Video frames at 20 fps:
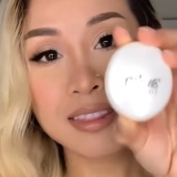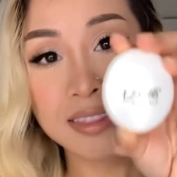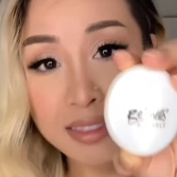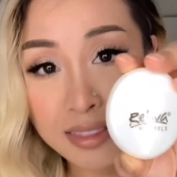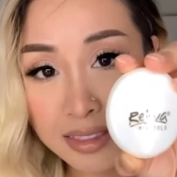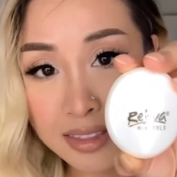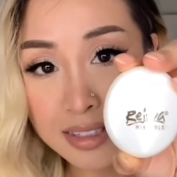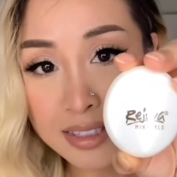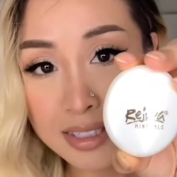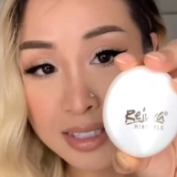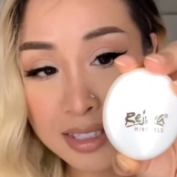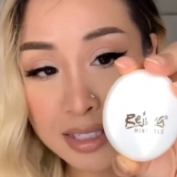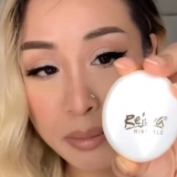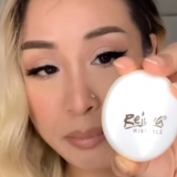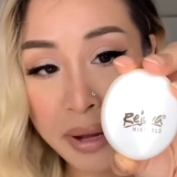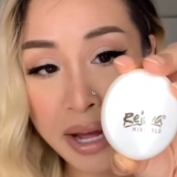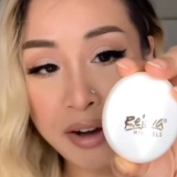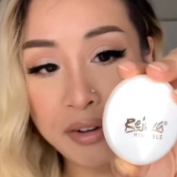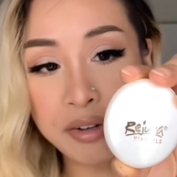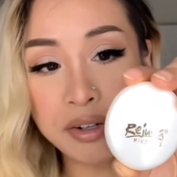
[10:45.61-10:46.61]
This is the
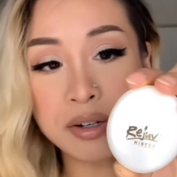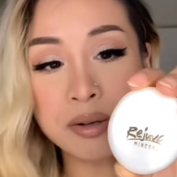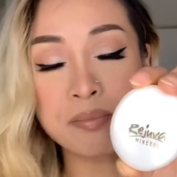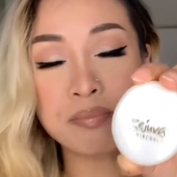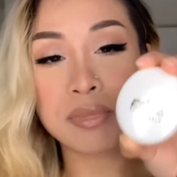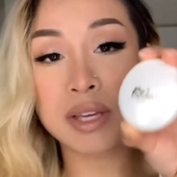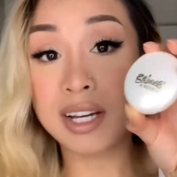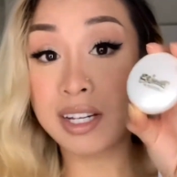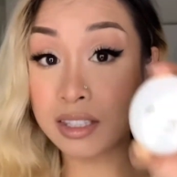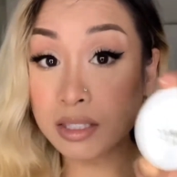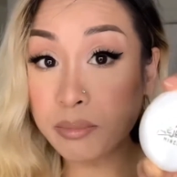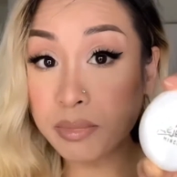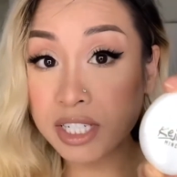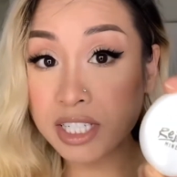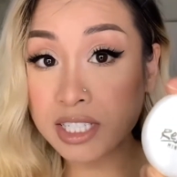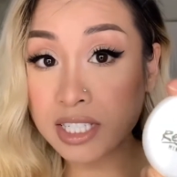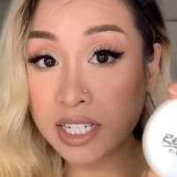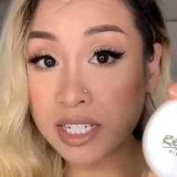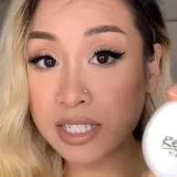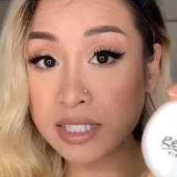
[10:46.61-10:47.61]
powder. I got the mini
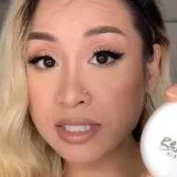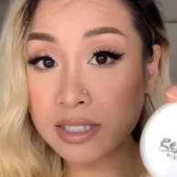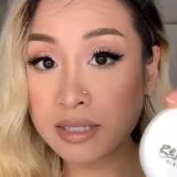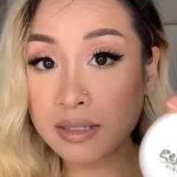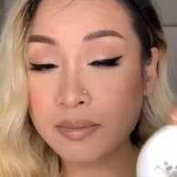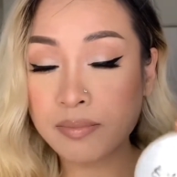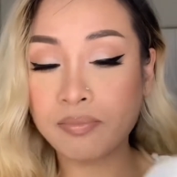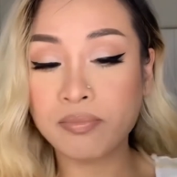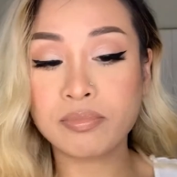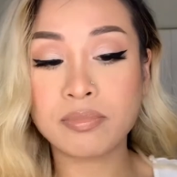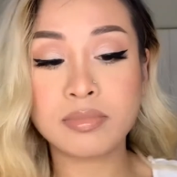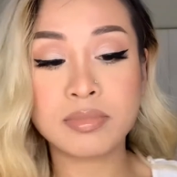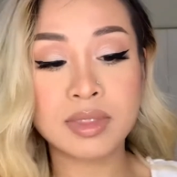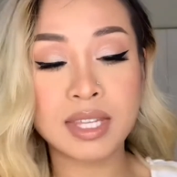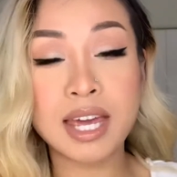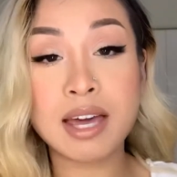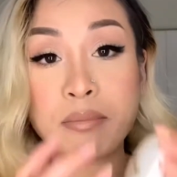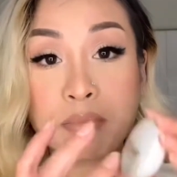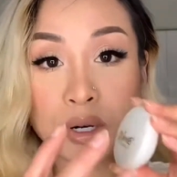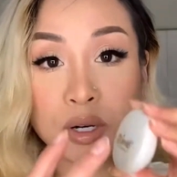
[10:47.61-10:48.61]
size. They
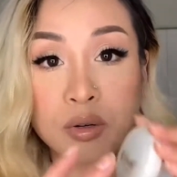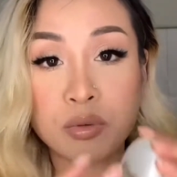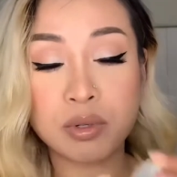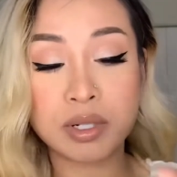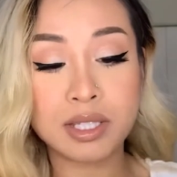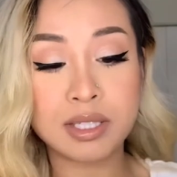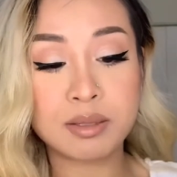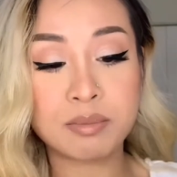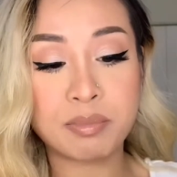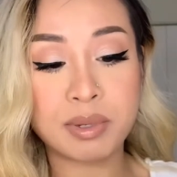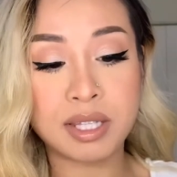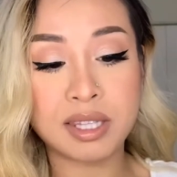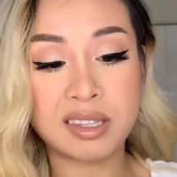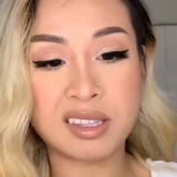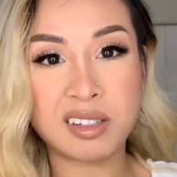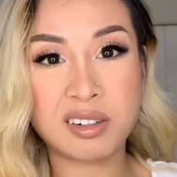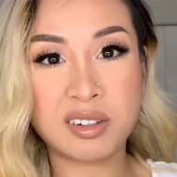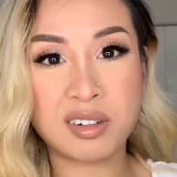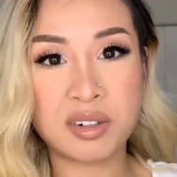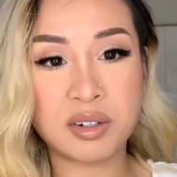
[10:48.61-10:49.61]
have bigger ones, but
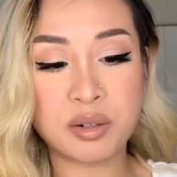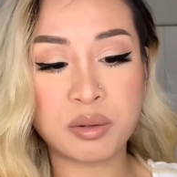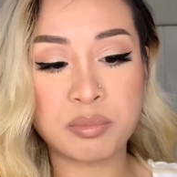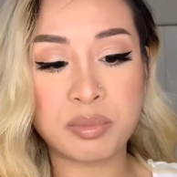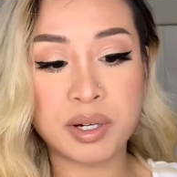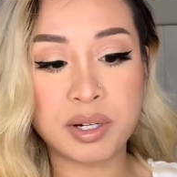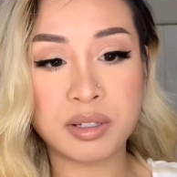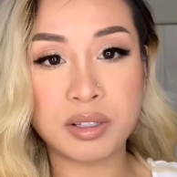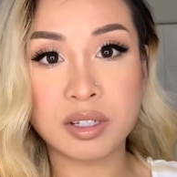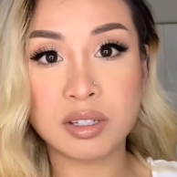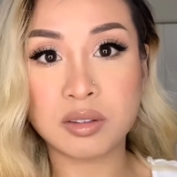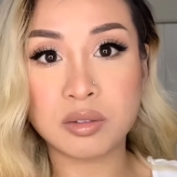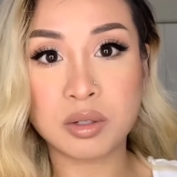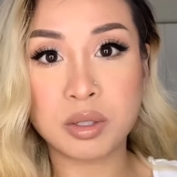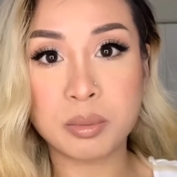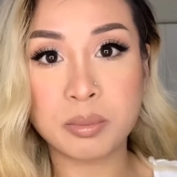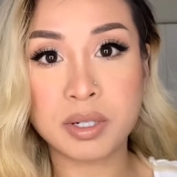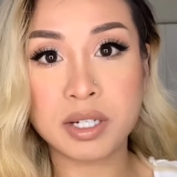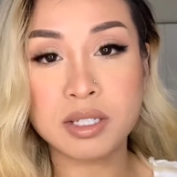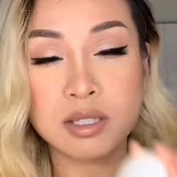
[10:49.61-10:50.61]
they're about like 30
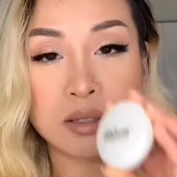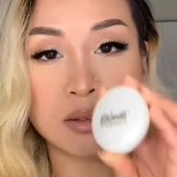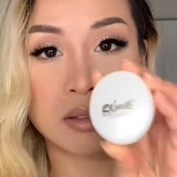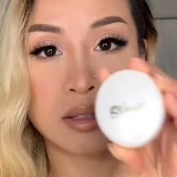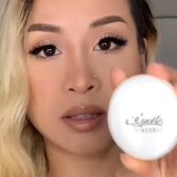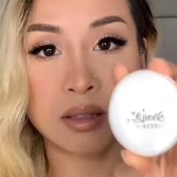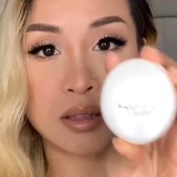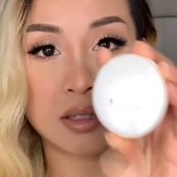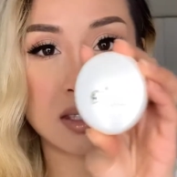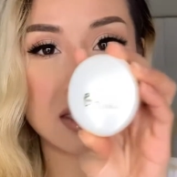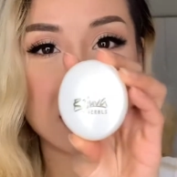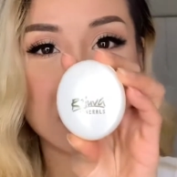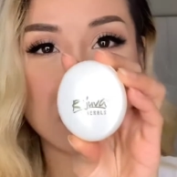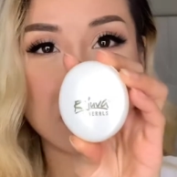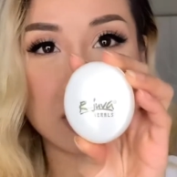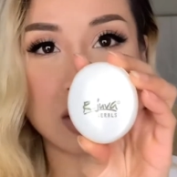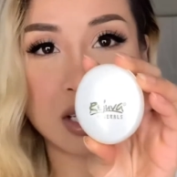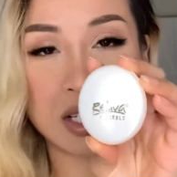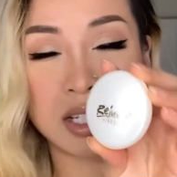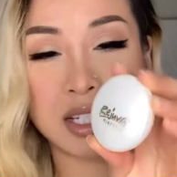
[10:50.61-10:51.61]
bucks. This is
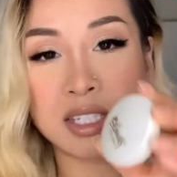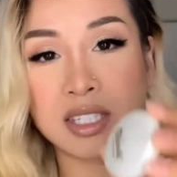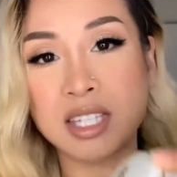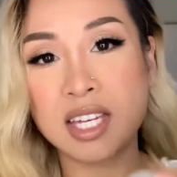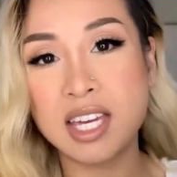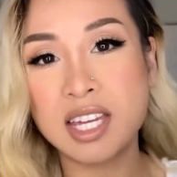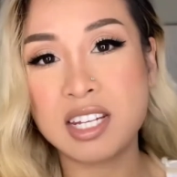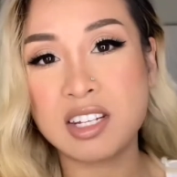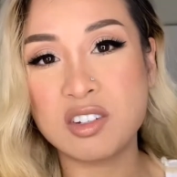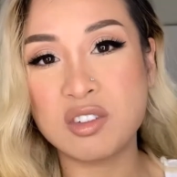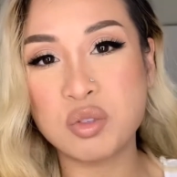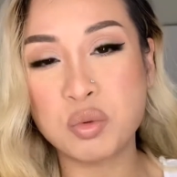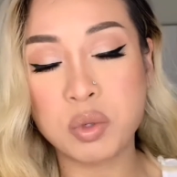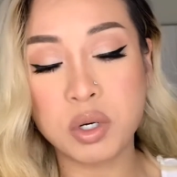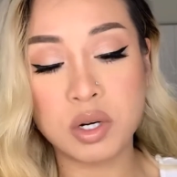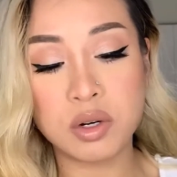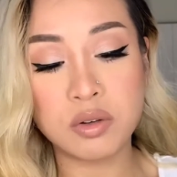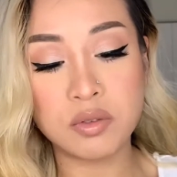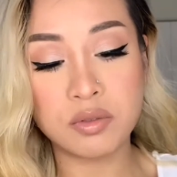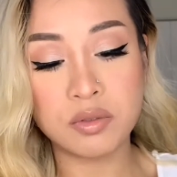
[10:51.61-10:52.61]
only like 10, 12.